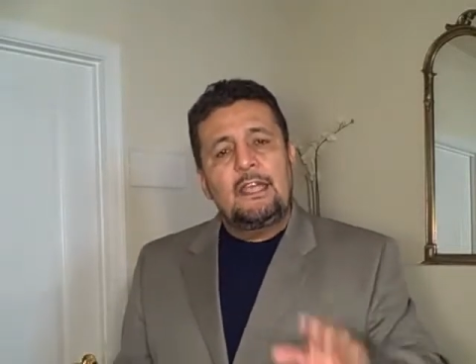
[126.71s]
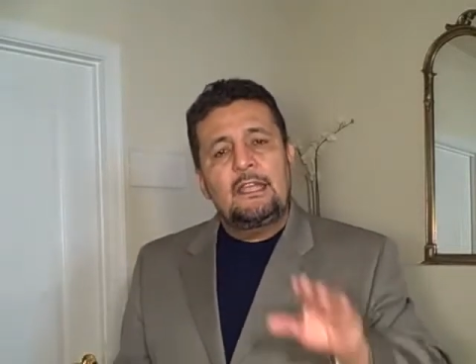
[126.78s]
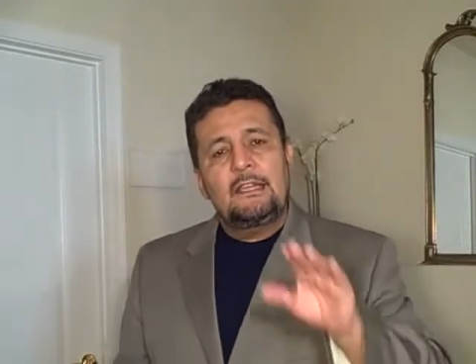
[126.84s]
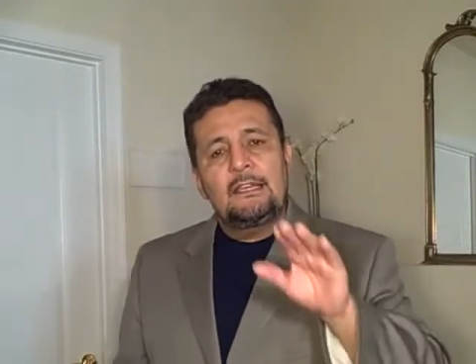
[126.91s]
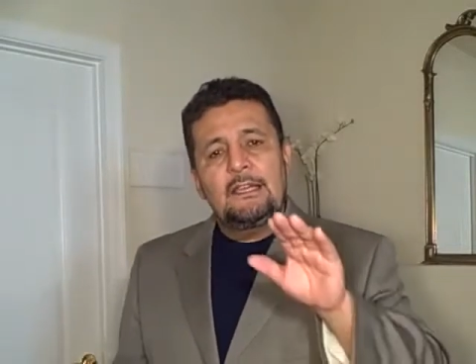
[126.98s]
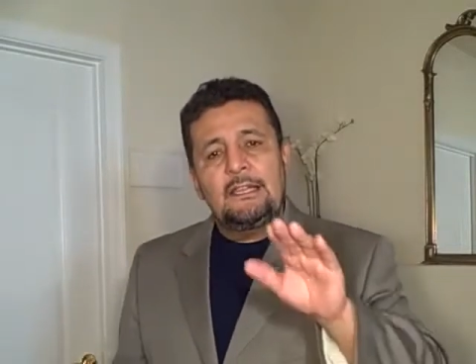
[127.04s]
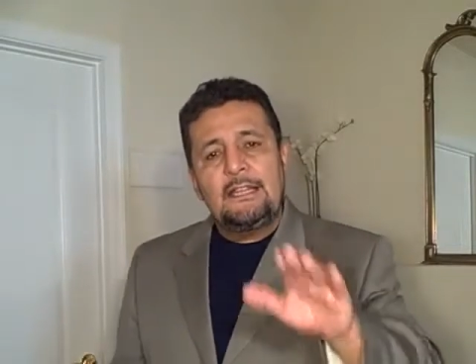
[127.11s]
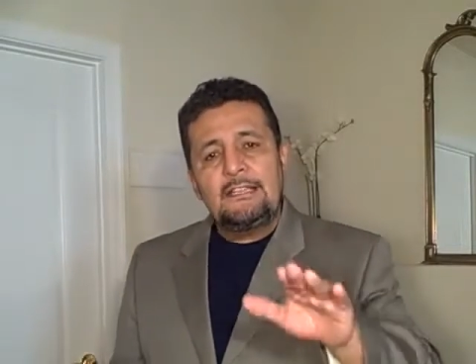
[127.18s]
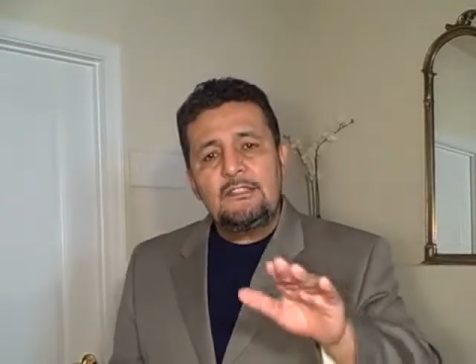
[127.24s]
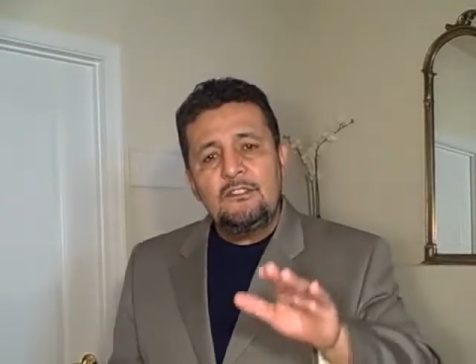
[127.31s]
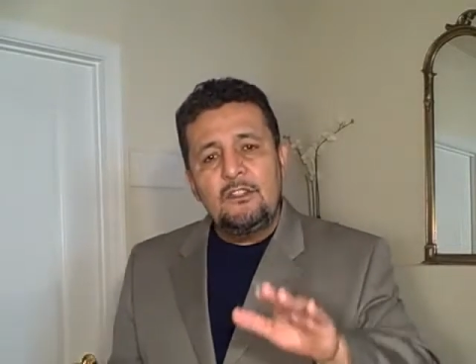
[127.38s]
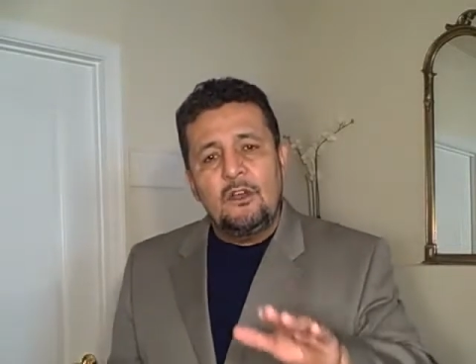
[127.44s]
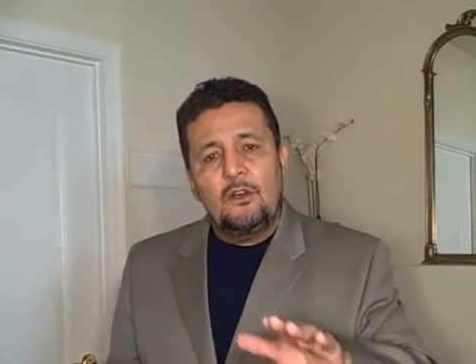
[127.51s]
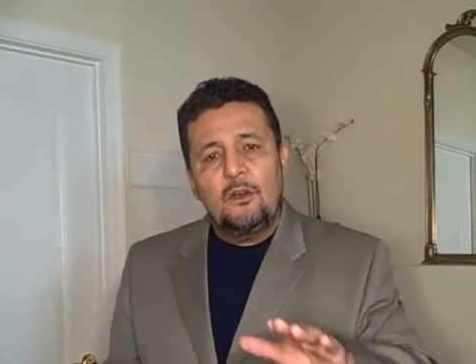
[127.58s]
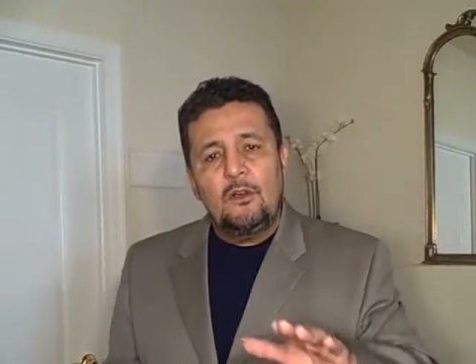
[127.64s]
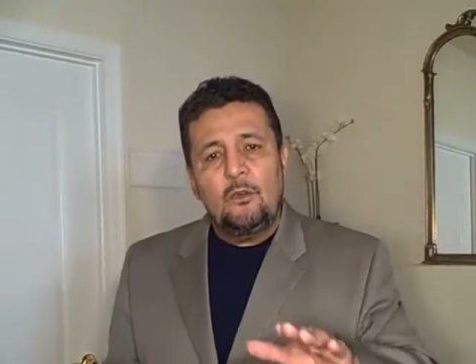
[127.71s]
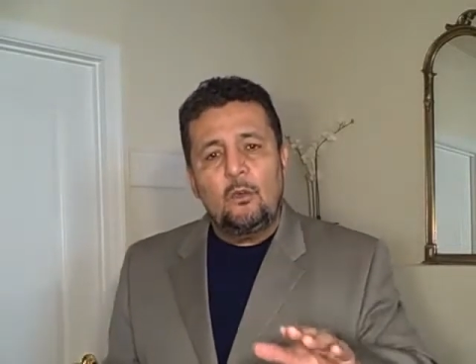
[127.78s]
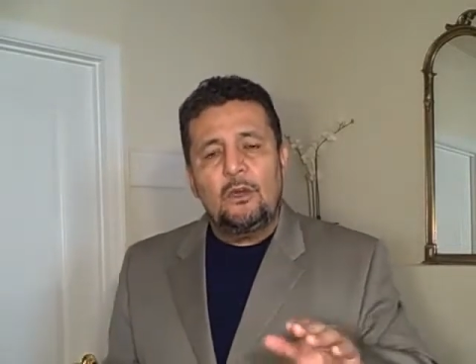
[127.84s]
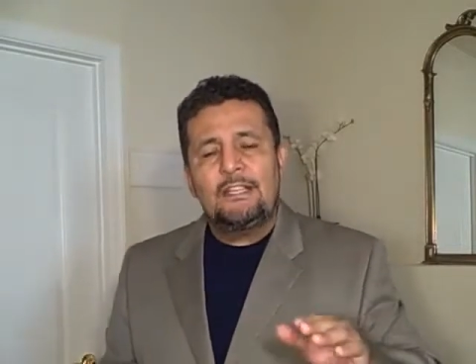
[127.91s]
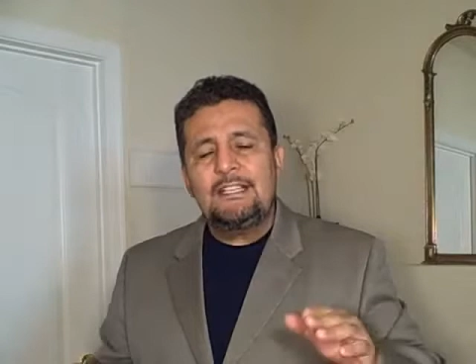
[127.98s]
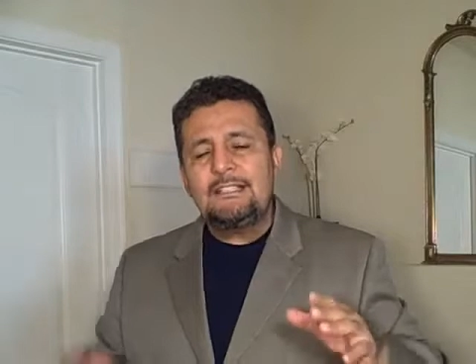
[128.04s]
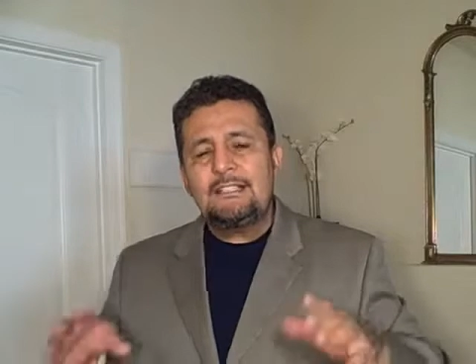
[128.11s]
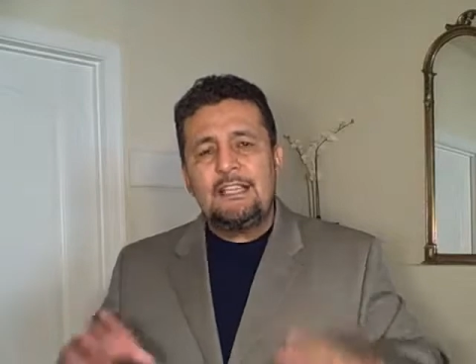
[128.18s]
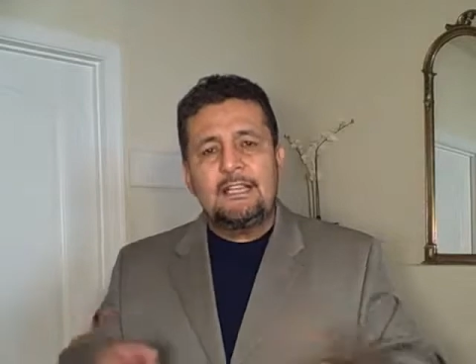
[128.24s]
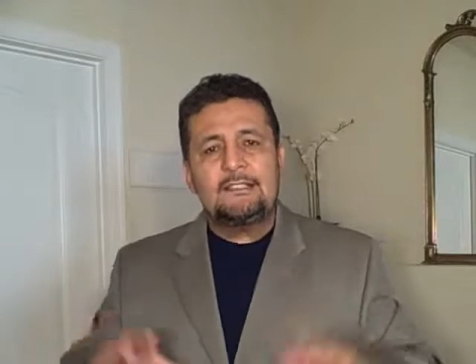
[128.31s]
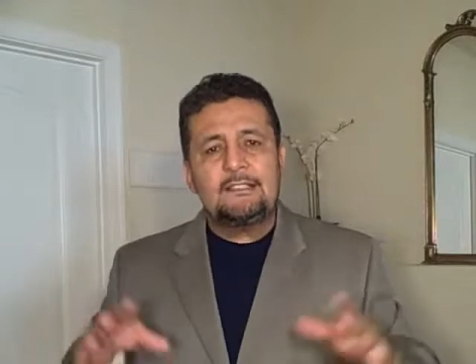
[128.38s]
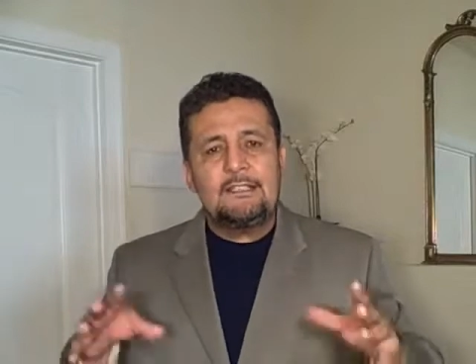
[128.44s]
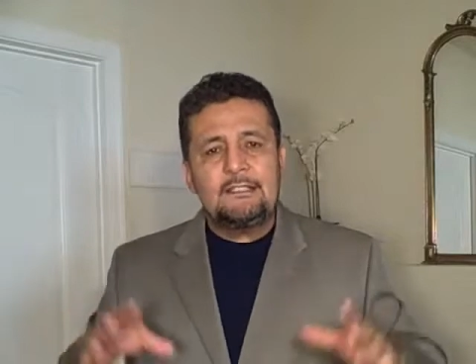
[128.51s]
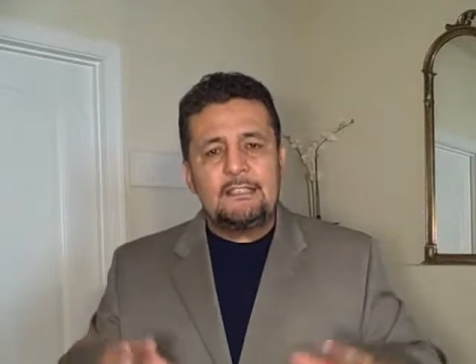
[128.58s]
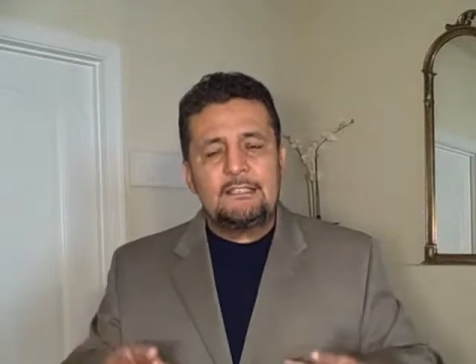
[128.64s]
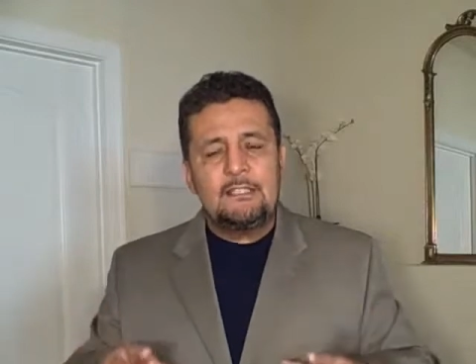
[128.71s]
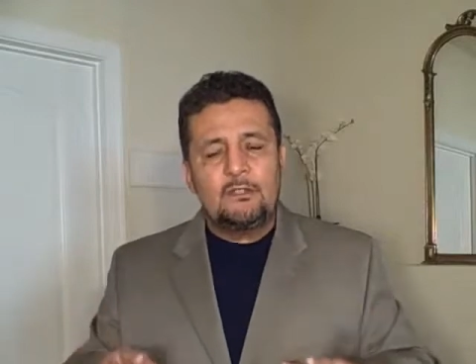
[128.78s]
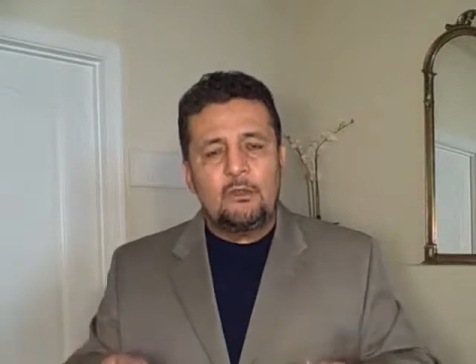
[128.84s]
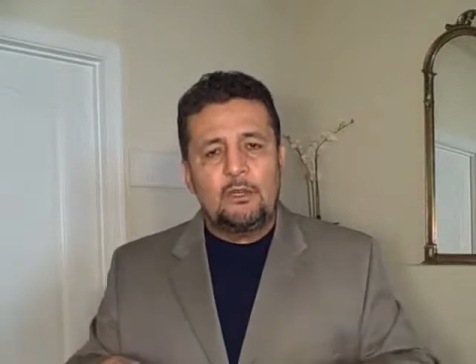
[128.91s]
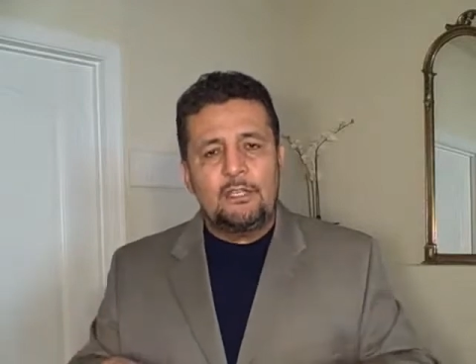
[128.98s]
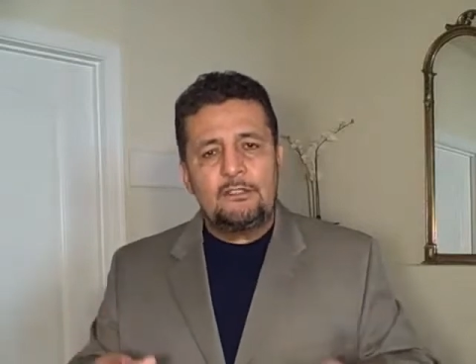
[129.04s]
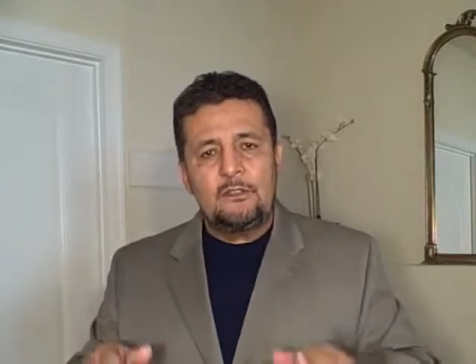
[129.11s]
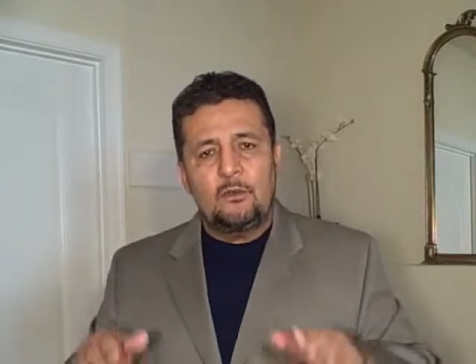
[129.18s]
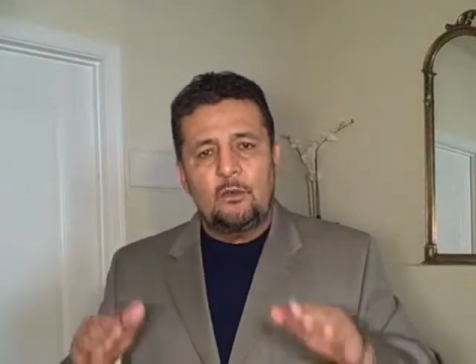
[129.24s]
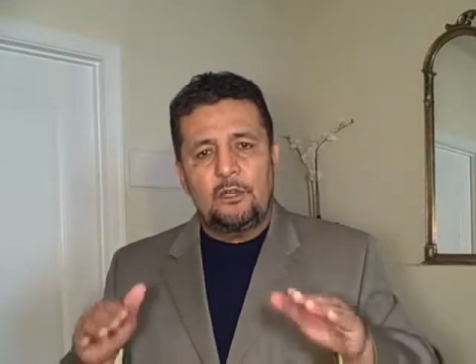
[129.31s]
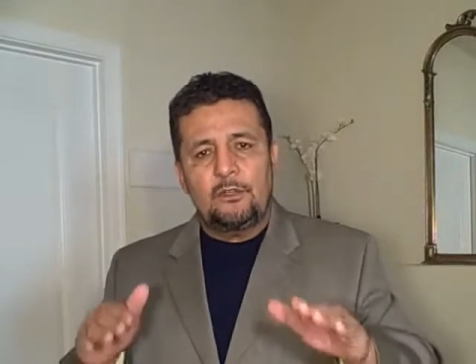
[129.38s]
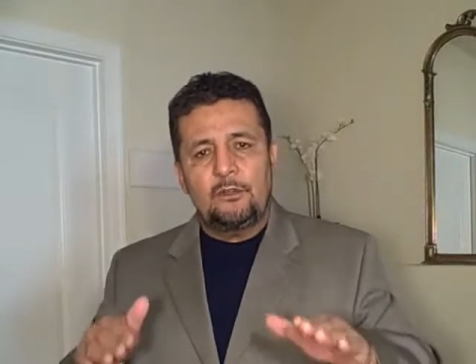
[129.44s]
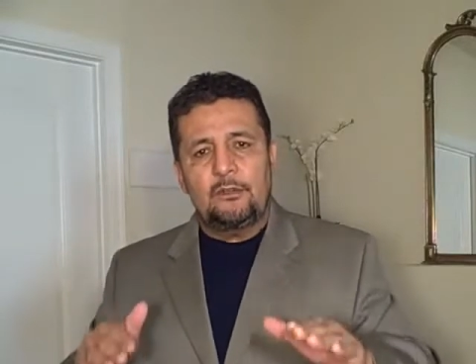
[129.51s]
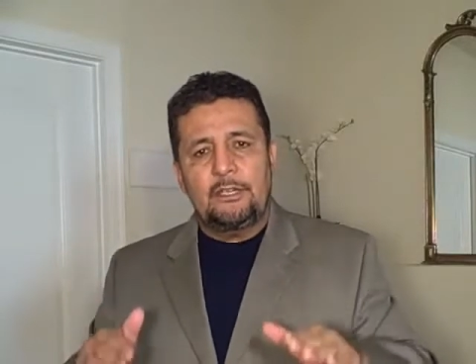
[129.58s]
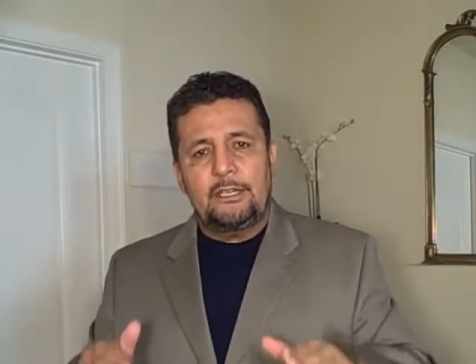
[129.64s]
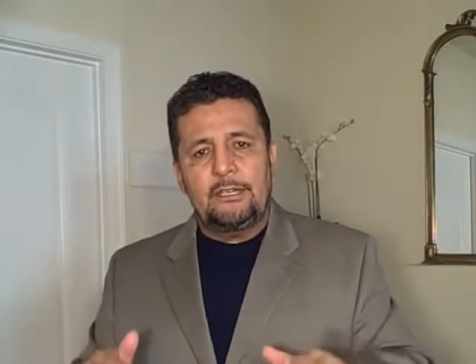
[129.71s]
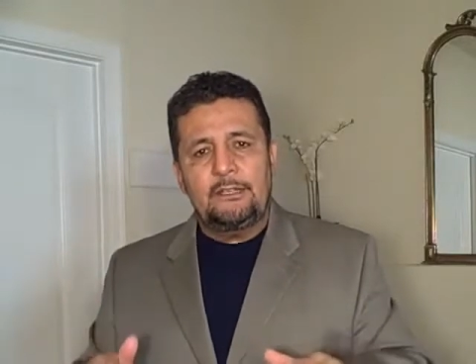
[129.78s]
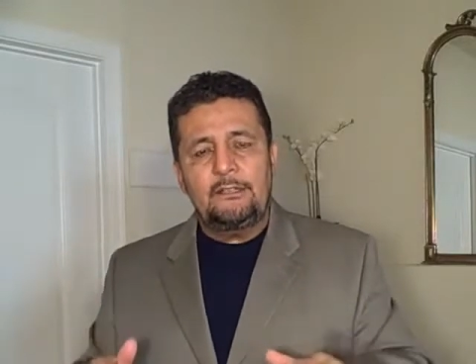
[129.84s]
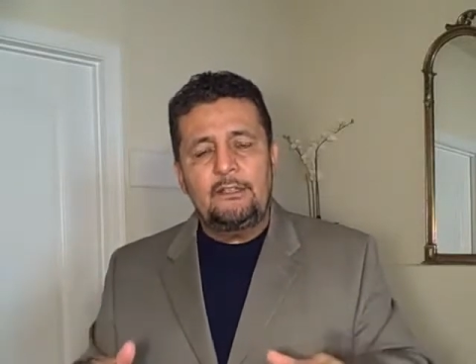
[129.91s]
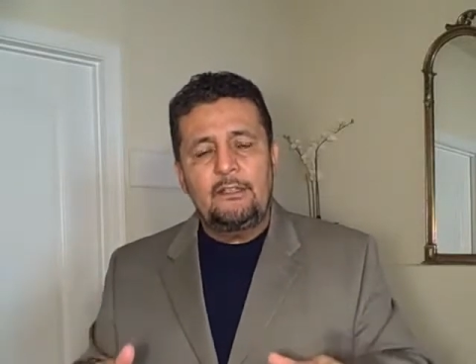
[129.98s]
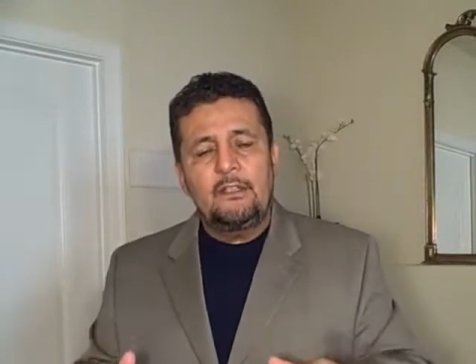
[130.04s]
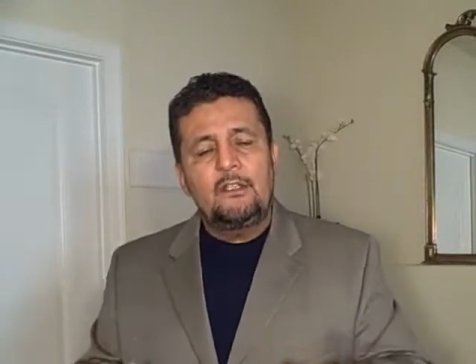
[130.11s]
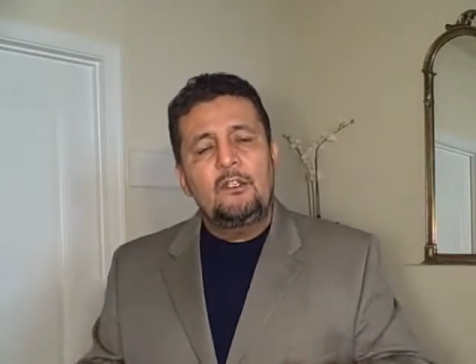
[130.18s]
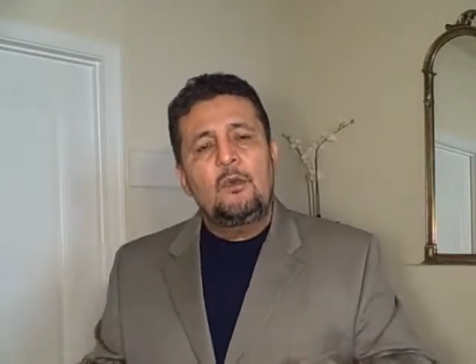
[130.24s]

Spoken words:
and let us know what exactly is the situation where you're in,